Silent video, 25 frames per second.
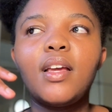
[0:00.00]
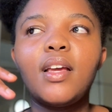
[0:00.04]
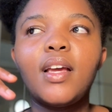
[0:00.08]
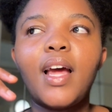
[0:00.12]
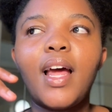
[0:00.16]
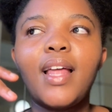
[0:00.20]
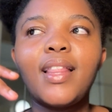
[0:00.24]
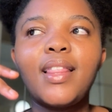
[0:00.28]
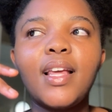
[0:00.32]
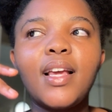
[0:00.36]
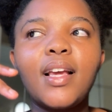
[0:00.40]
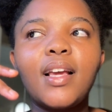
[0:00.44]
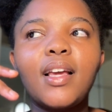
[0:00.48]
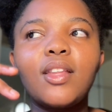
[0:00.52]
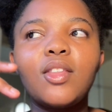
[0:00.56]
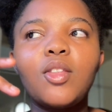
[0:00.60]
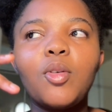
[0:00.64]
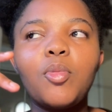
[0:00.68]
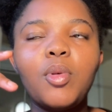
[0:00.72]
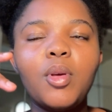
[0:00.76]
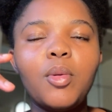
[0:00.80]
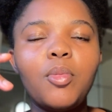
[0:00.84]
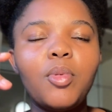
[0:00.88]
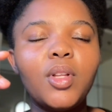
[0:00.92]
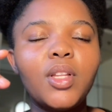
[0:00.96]
I think
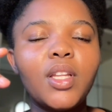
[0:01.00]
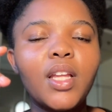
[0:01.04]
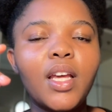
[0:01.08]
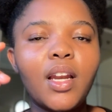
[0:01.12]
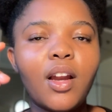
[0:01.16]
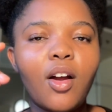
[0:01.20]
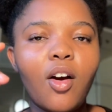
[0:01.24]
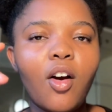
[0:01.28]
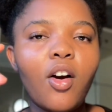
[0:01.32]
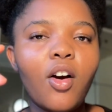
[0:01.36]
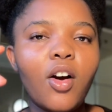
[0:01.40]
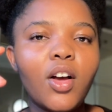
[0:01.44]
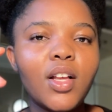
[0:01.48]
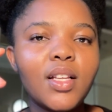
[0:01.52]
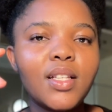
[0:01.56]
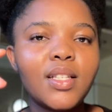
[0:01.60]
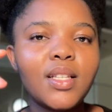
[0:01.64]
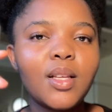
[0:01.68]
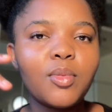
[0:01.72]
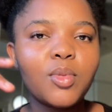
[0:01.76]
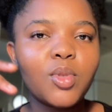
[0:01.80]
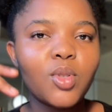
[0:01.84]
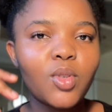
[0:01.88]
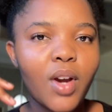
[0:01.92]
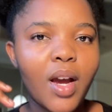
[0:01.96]
the people that are
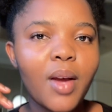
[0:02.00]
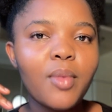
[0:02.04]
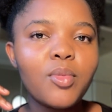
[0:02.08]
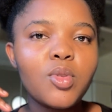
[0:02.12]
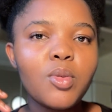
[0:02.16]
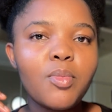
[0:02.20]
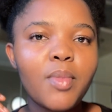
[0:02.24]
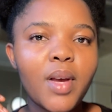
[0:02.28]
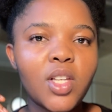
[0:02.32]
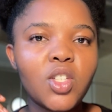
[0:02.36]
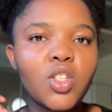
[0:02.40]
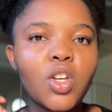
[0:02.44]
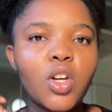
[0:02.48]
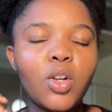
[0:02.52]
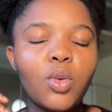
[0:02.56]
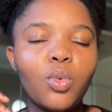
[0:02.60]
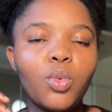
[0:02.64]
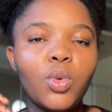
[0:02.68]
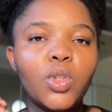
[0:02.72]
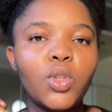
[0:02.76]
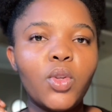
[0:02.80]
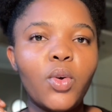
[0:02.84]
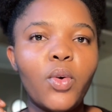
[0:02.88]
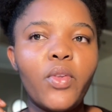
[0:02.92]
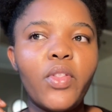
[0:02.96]
subscribed to my channel
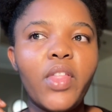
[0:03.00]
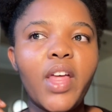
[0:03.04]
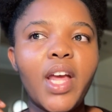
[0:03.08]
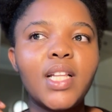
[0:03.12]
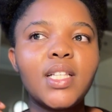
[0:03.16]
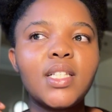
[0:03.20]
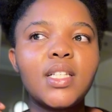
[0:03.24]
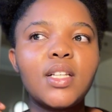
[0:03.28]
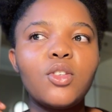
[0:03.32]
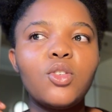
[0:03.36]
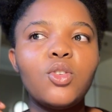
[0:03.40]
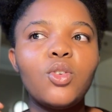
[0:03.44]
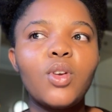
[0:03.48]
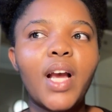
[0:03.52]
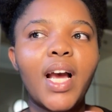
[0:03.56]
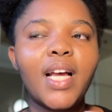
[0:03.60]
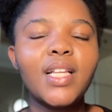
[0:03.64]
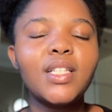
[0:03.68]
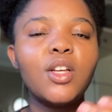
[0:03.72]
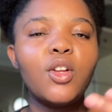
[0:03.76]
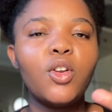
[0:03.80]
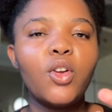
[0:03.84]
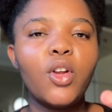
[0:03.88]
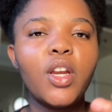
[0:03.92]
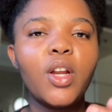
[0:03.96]
will know that you
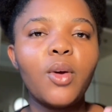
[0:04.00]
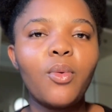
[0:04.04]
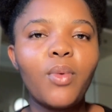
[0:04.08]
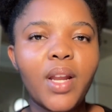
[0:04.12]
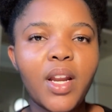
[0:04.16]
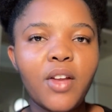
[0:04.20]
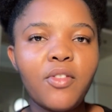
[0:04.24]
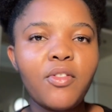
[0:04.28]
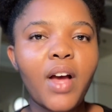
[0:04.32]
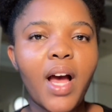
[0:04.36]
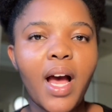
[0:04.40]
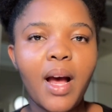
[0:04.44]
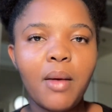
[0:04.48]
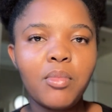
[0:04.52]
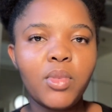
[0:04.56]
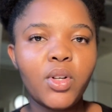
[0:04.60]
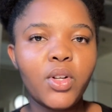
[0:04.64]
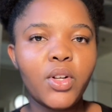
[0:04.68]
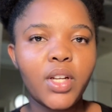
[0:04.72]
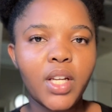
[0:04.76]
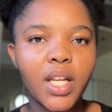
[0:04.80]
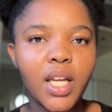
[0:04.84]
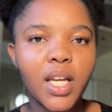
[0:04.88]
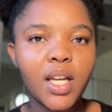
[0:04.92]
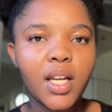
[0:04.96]
guys are learning whatever I'm
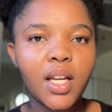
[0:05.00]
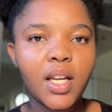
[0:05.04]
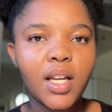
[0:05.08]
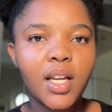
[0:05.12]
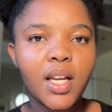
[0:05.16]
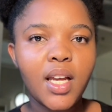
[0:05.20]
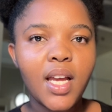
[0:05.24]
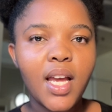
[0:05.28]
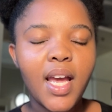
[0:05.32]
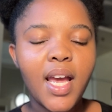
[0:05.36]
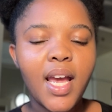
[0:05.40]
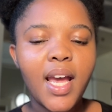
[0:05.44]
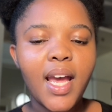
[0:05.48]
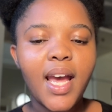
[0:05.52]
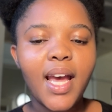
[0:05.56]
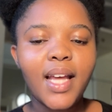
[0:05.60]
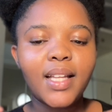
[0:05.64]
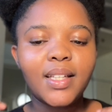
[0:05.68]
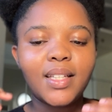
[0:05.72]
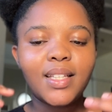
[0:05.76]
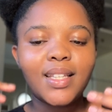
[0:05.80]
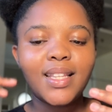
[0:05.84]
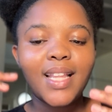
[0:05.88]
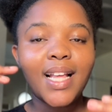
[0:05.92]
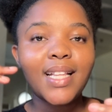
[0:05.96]
learning.
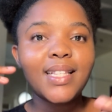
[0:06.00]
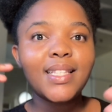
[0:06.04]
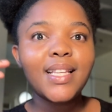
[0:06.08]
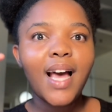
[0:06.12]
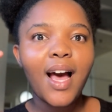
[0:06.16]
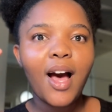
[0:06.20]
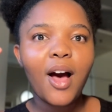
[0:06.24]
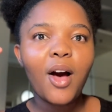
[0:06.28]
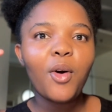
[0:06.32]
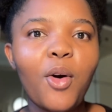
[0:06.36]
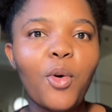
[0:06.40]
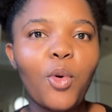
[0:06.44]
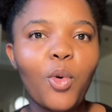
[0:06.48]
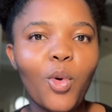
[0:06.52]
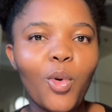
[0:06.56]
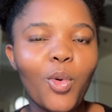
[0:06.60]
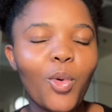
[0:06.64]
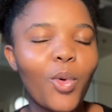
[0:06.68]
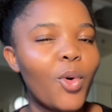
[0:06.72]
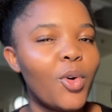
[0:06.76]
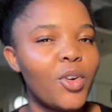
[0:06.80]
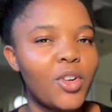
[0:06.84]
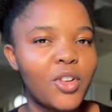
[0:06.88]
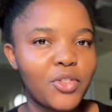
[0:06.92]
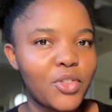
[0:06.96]
And that's how
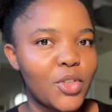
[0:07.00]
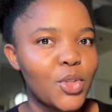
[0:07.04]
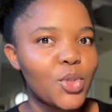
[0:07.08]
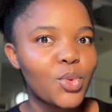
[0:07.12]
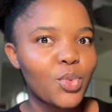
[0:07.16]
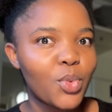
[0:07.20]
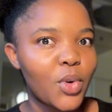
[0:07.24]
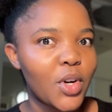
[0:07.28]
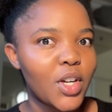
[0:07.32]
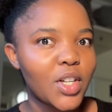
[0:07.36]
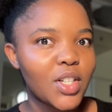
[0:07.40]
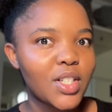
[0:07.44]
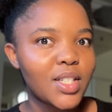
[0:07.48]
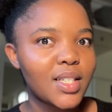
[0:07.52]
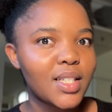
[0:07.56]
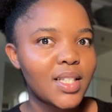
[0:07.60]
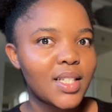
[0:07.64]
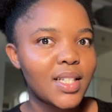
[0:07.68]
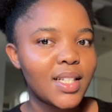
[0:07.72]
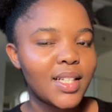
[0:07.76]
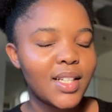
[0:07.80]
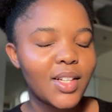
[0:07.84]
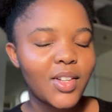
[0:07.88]
all of this works.